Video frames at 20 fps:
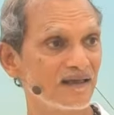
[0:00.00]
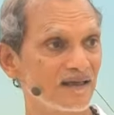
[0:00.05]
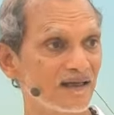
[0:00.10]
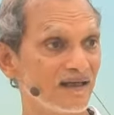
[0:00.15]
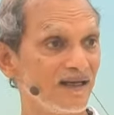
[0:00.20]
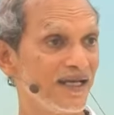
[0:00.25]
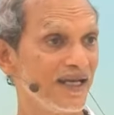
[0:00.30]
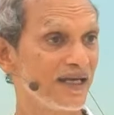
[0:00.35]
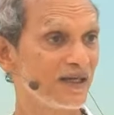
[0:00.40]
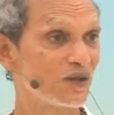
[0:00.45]

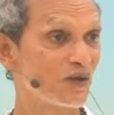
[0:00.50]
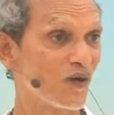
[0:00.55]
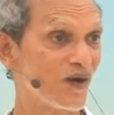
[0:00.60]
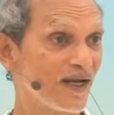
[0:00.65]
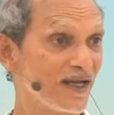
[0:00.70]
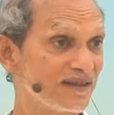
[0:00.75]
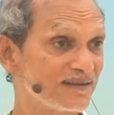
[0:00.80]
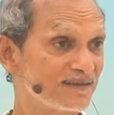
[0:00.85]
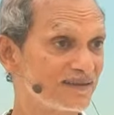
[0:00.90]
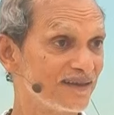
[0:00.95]
Cleaning
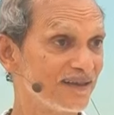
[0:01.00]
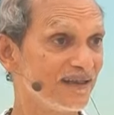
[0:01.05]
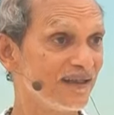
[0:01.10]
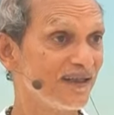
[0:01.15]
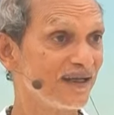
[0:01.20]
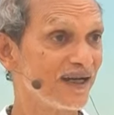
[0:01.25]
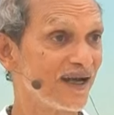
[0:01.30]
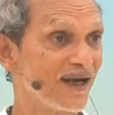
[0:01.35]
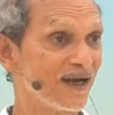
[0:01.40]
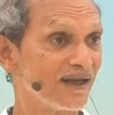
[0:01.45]
toilets in
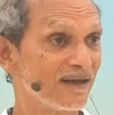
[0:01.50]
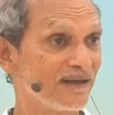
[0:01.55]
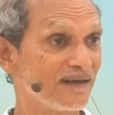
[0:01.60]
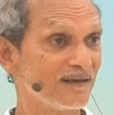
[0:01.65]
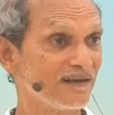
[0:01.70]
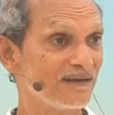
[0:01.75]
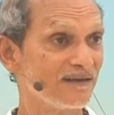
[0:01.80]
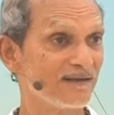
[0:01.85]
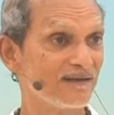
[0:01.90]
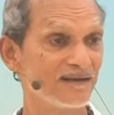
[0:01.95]
the garden.
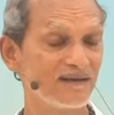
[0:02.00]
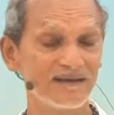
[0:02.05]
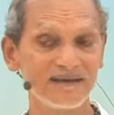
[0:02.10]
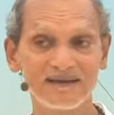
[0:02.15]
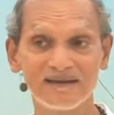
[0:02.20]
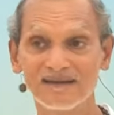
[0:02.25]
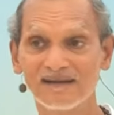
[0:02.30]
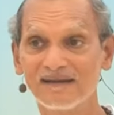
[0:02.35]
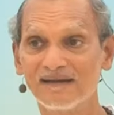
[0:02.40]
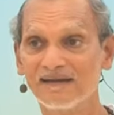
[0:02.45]

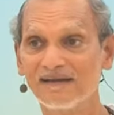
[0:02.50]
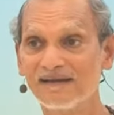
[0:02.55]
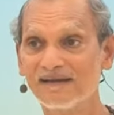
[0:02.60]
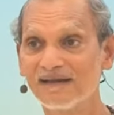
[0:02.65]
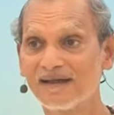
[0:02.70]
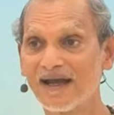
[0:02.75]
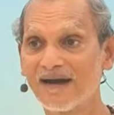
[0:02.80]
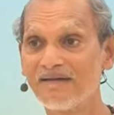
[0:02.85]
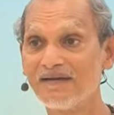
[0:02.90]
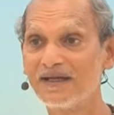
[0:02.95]

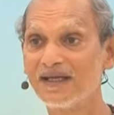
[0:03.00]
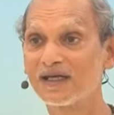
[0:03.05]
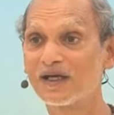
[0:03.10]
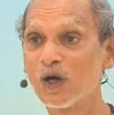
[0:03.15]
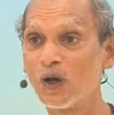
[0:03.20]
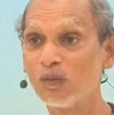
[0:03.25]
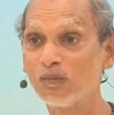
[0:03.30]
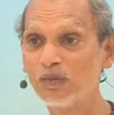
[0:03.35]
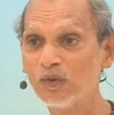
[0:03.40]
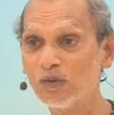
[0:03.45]
Carrying the
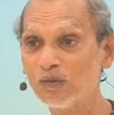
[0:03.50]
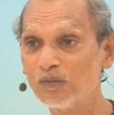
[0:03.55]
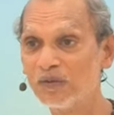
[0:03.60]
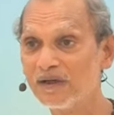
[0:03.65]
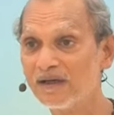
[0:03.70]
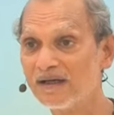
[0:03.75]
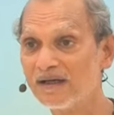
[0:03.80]
cow poop.